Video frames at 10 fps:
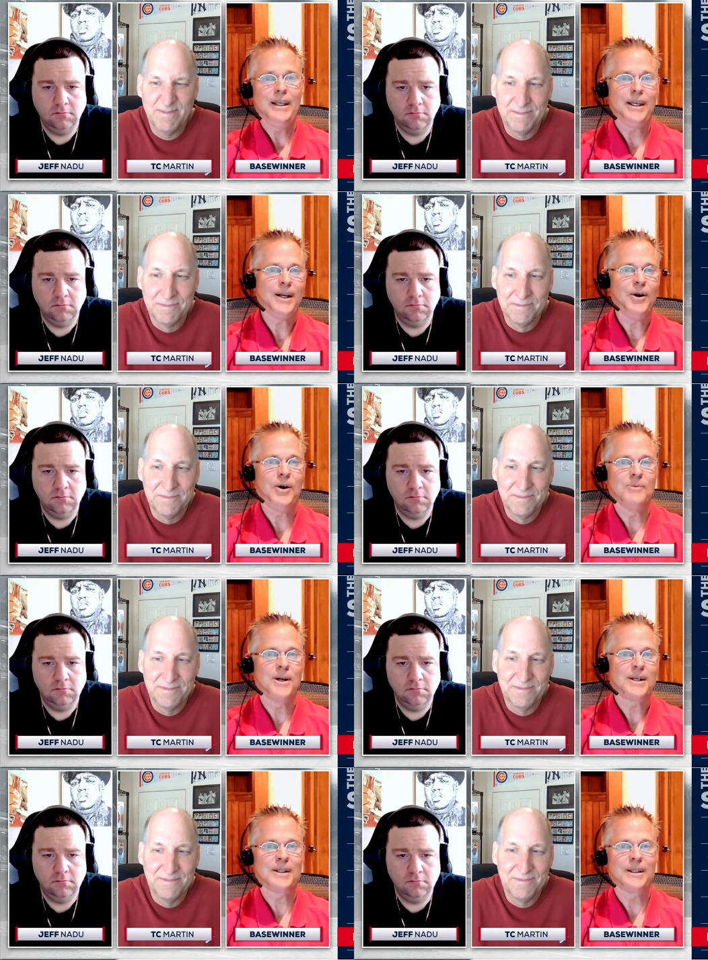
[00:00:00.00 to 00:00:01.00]
Speaker 1: he hit a home
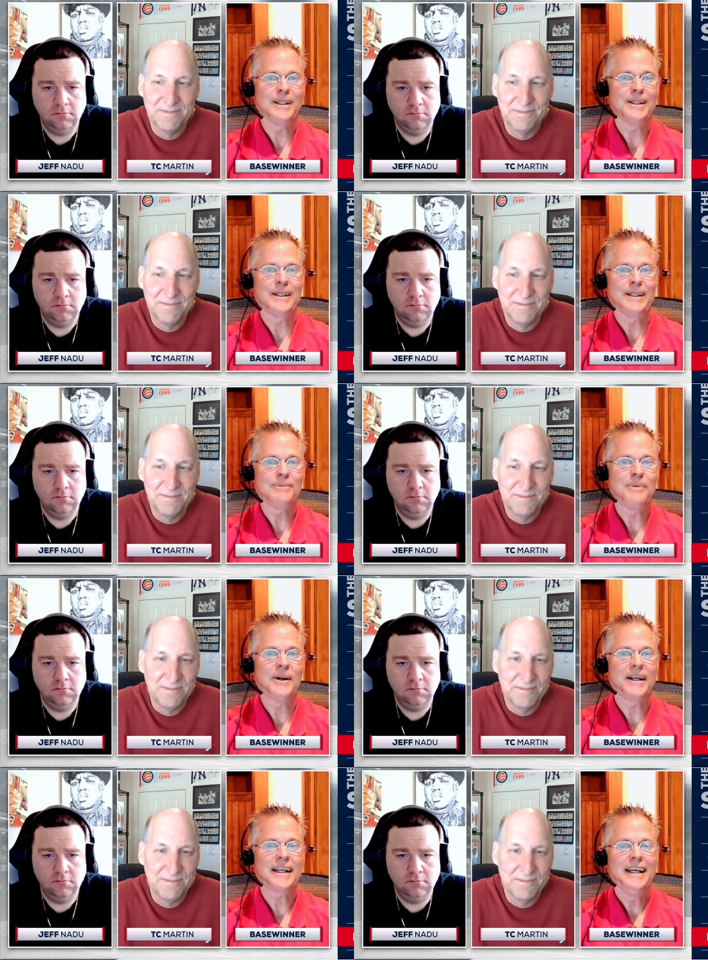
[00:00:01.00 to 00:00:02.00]
run in a little league
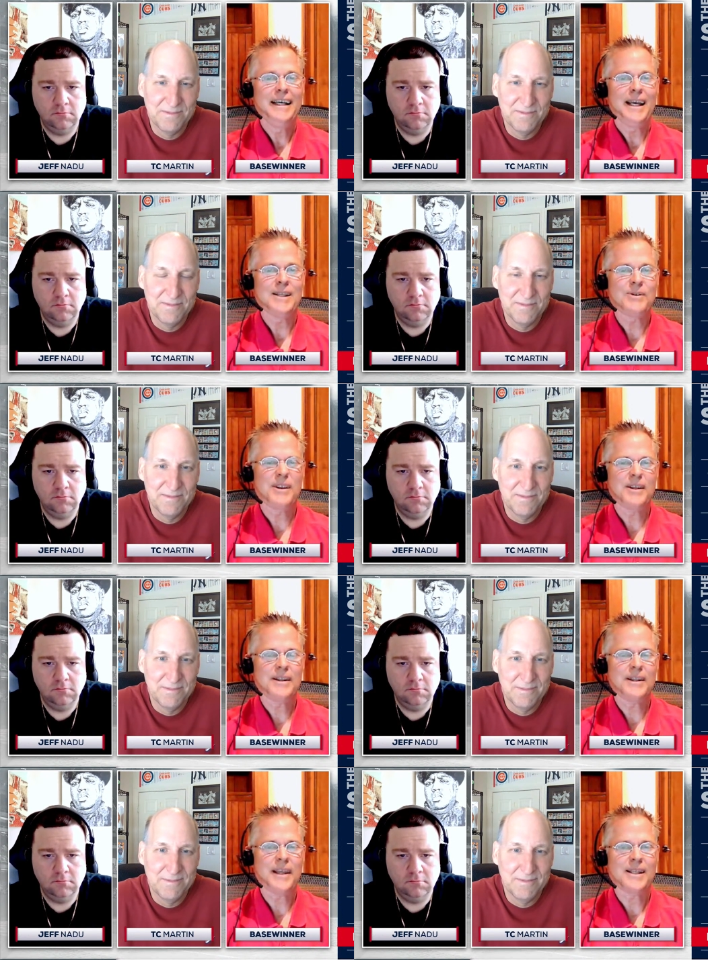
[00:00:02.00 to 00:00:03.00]
park, and so I
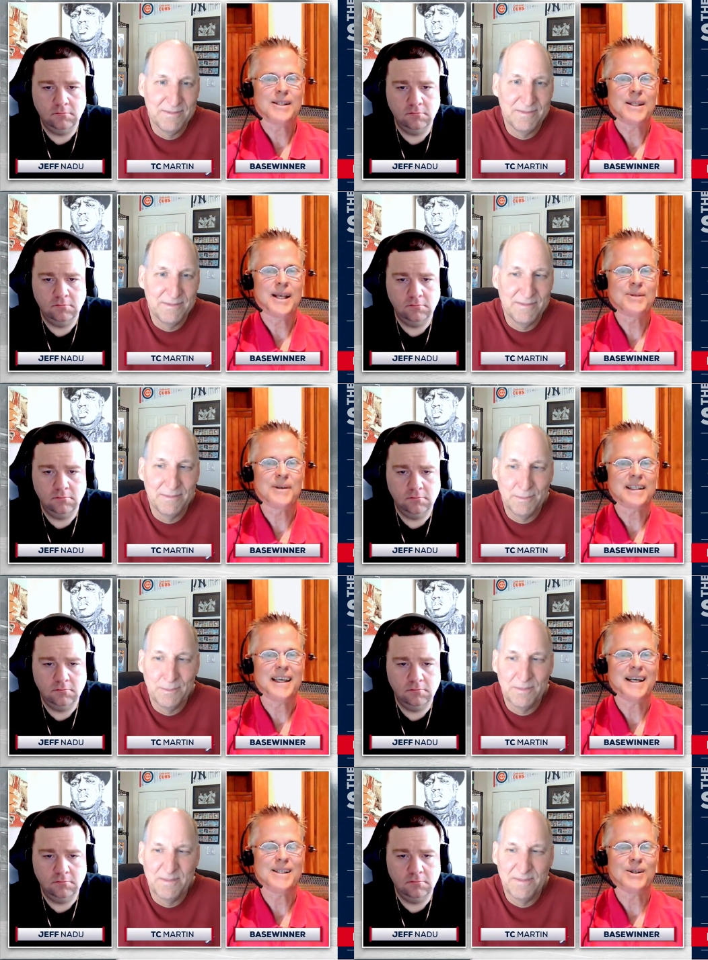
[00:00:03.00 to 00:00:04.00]
think that's
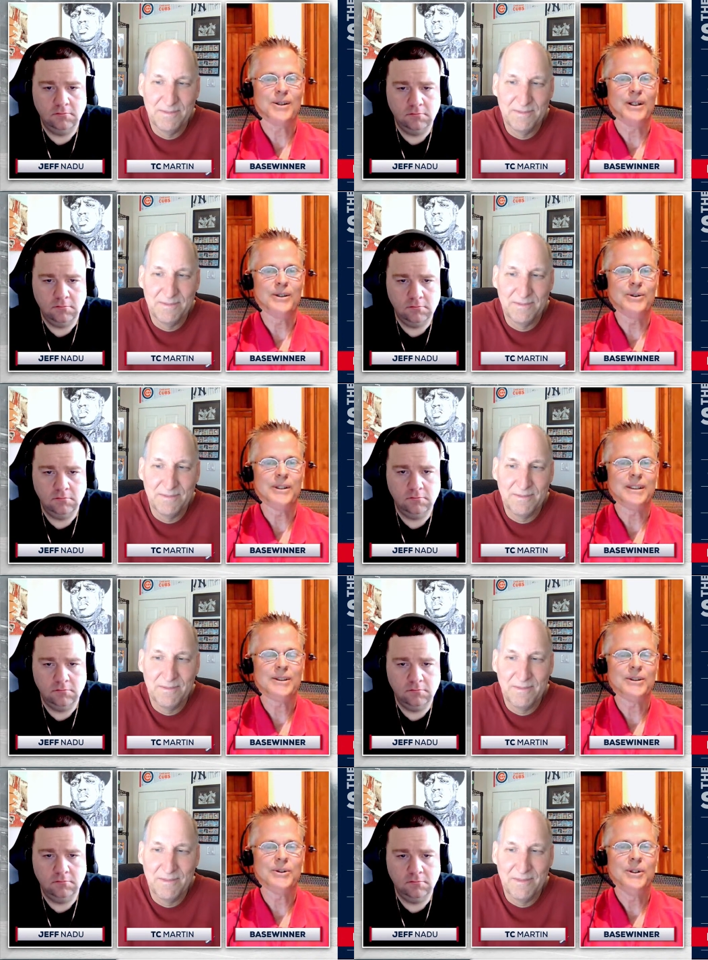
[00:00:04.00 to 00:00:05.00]
what Kenny's
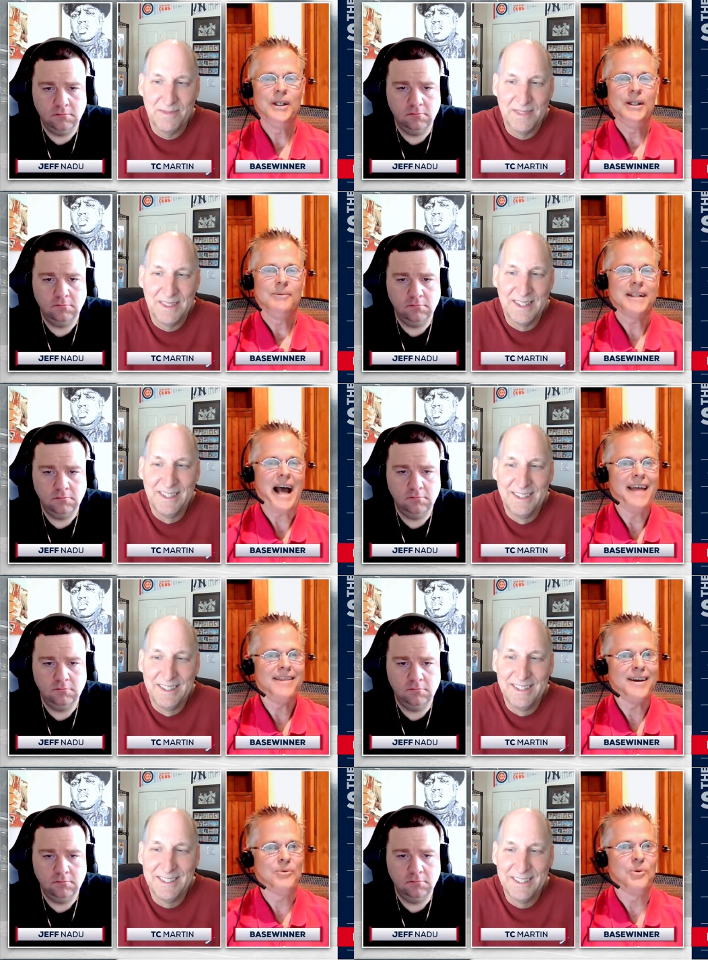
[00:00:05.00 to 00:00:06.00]
alluding to. But I
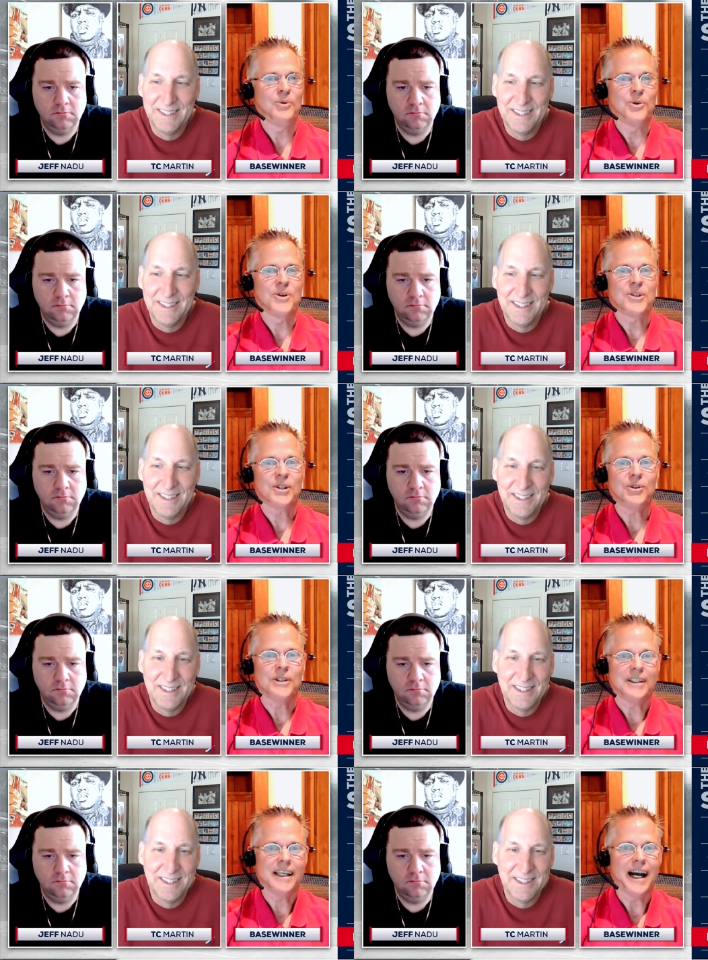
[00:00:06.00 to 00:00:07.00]
think Woodward's a
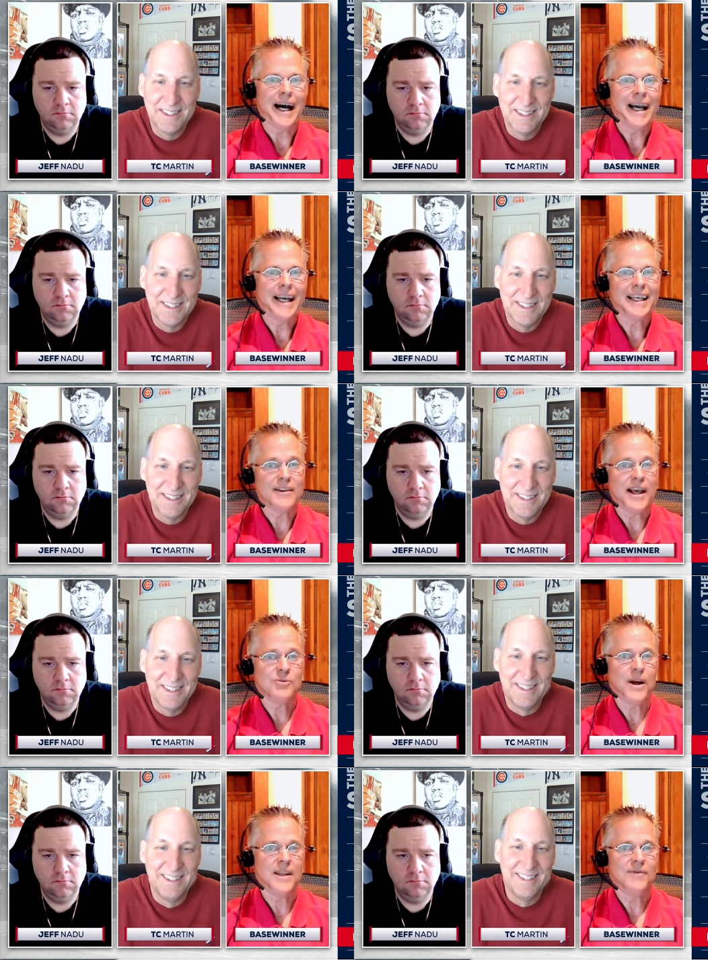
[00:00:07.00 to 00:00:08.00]
good guy.
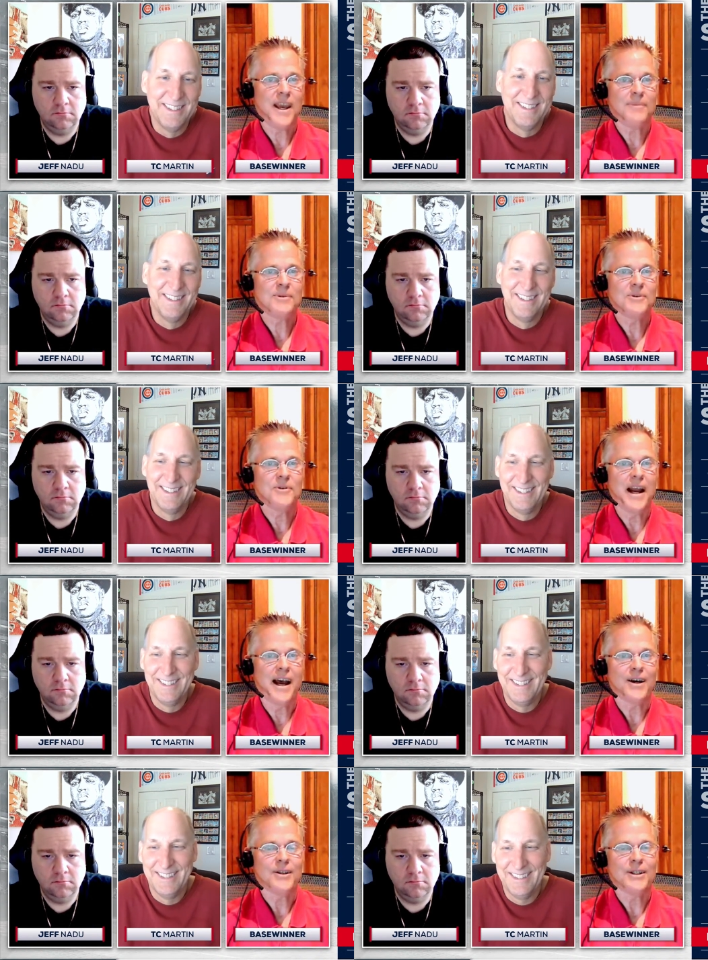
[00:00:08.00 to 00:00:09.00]
That's why they've kept him
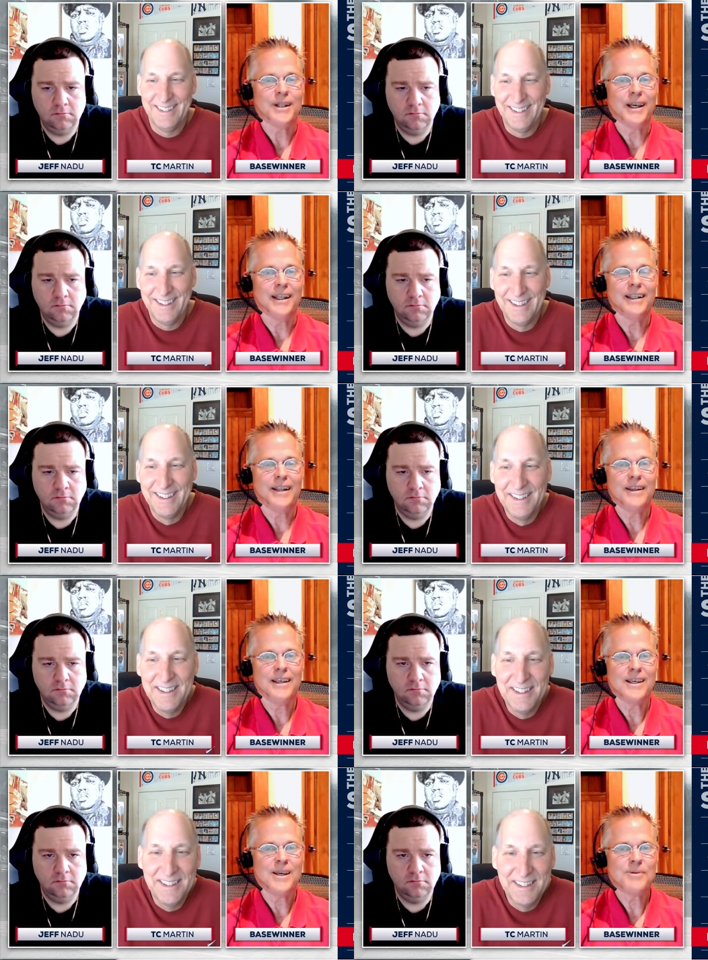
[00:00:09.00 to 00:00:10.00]
around, and I
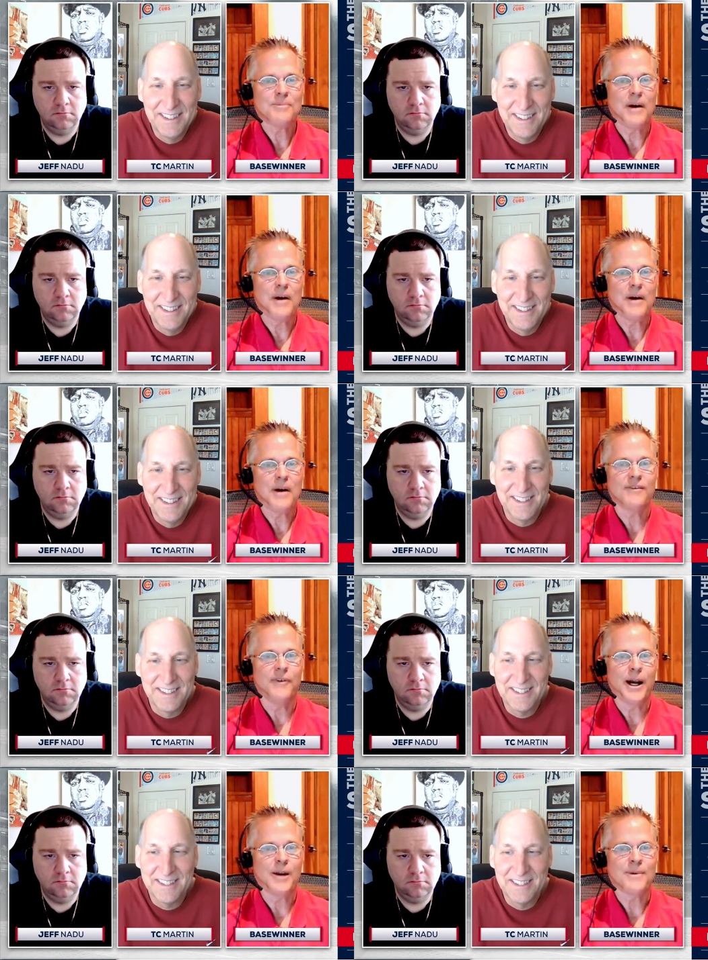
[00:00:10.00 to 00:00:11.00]
think he keeps a positive
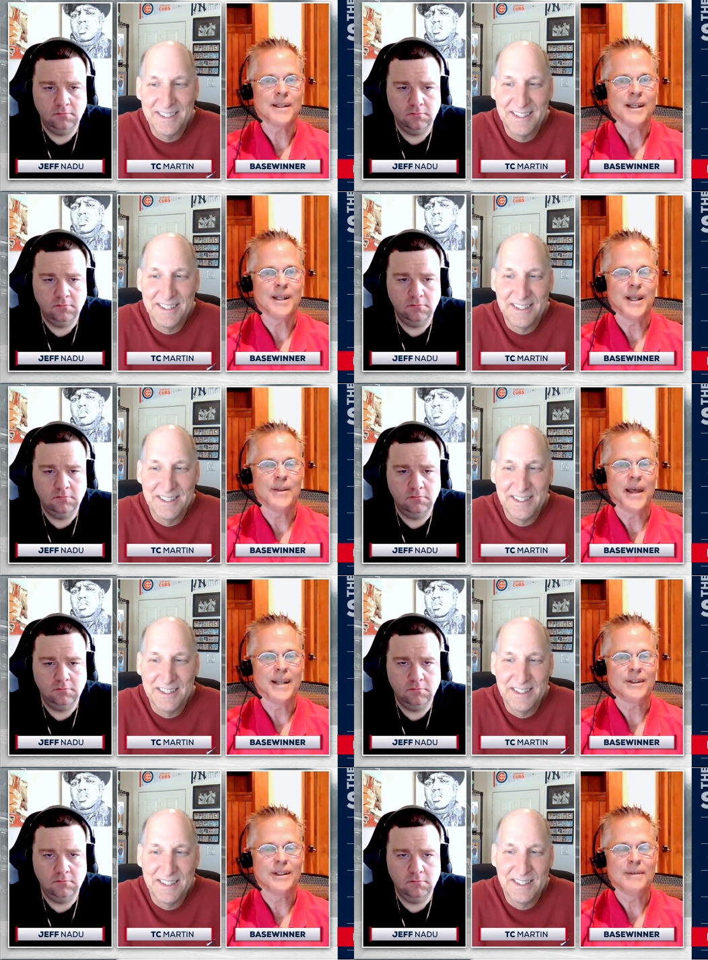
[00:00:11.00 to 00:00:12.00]
environment in
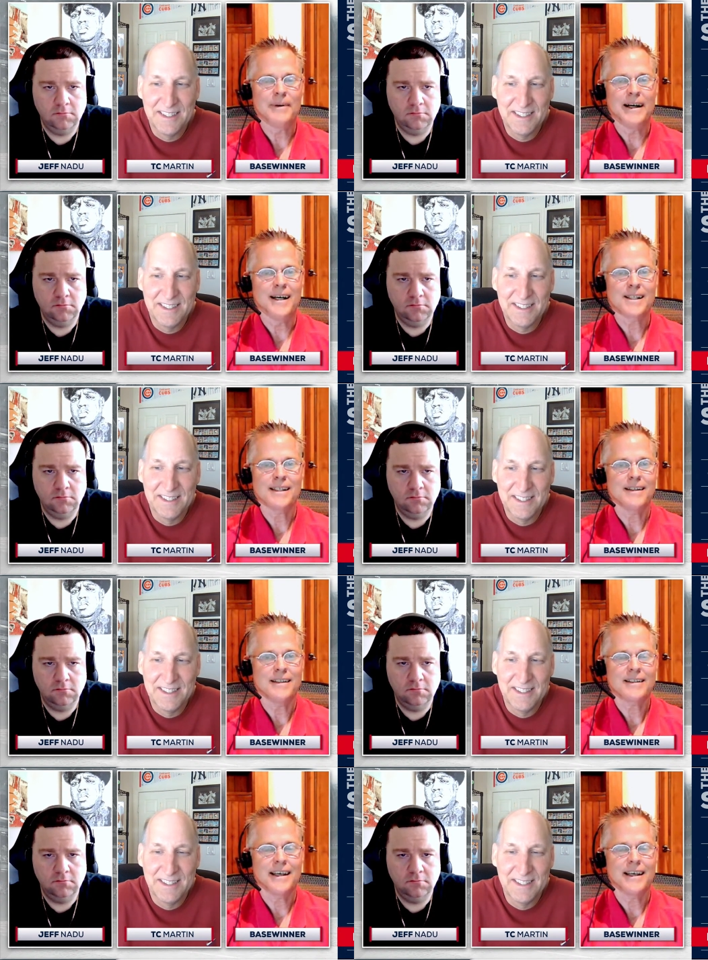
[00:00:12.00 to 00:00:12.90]
that clubhouse. And